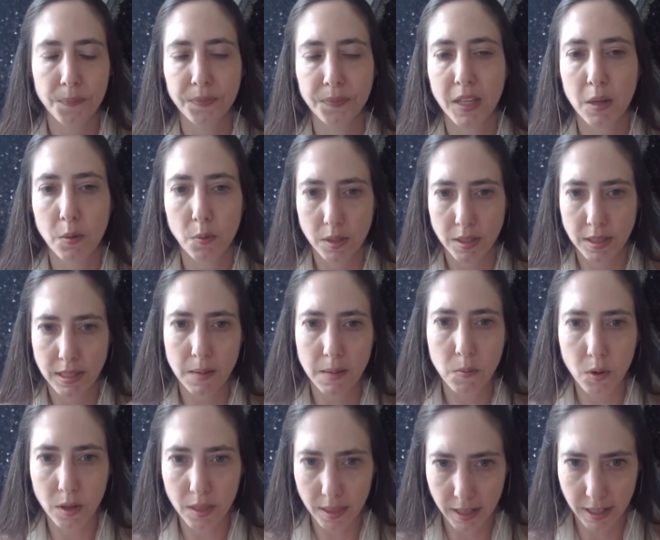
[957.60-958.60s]
It was
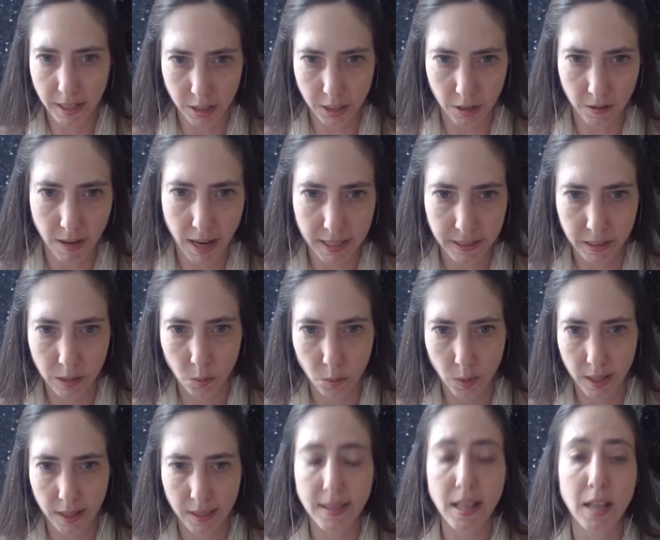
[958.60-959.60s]
someone they interacted
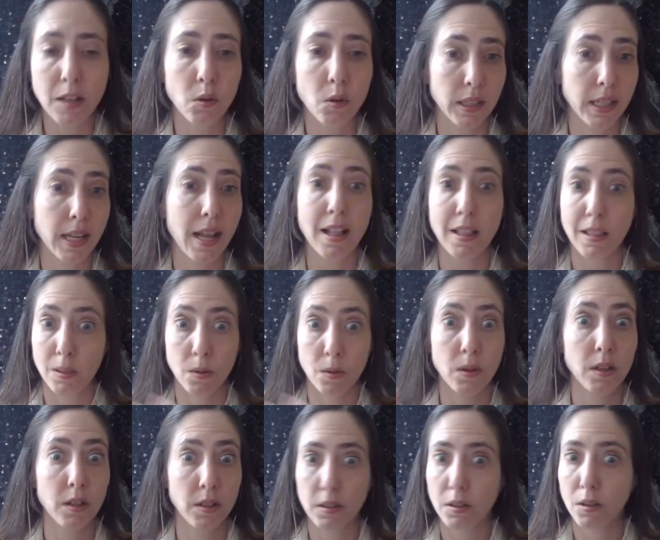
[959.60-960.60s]
with, not only
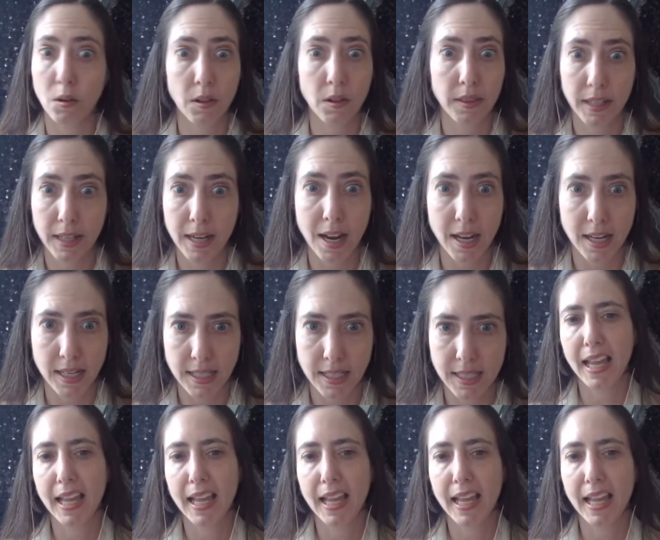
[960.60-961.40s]
Hathor, all the gods.